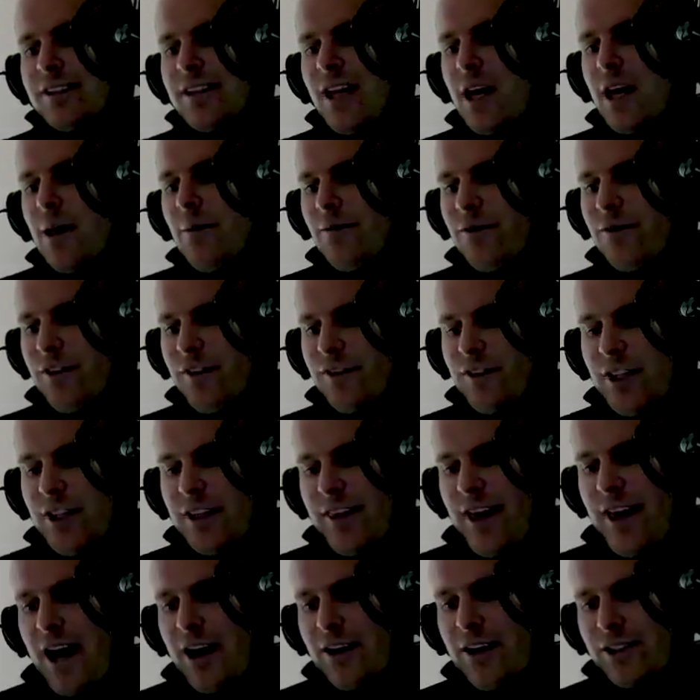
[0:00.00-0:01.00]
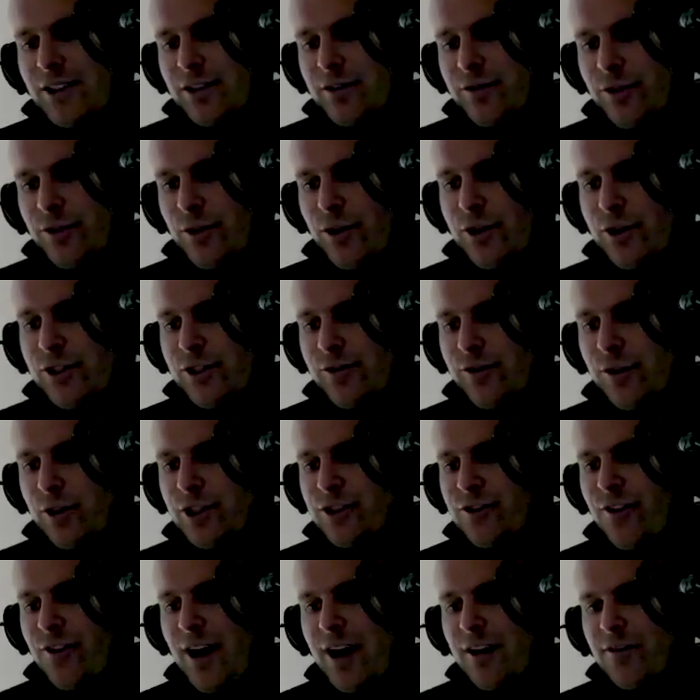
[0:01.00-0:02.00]
the same fifty thousand for
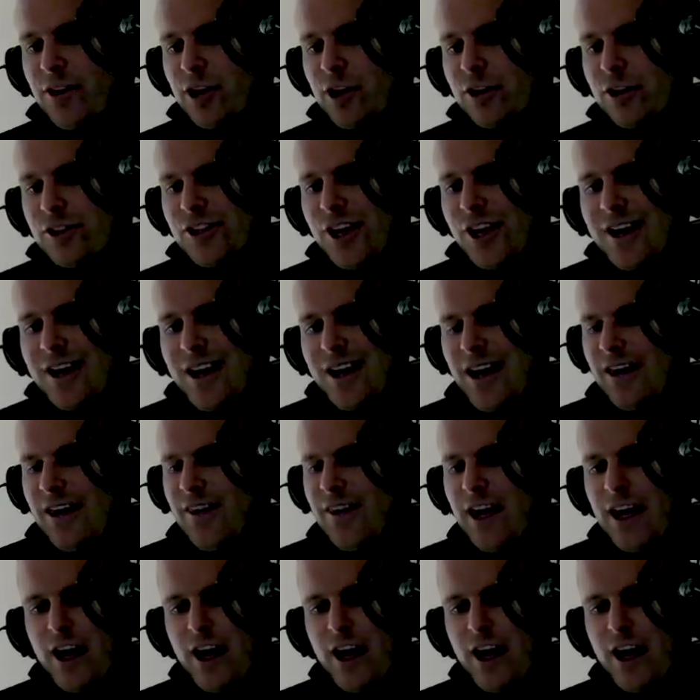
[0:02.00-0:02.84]
those first five years,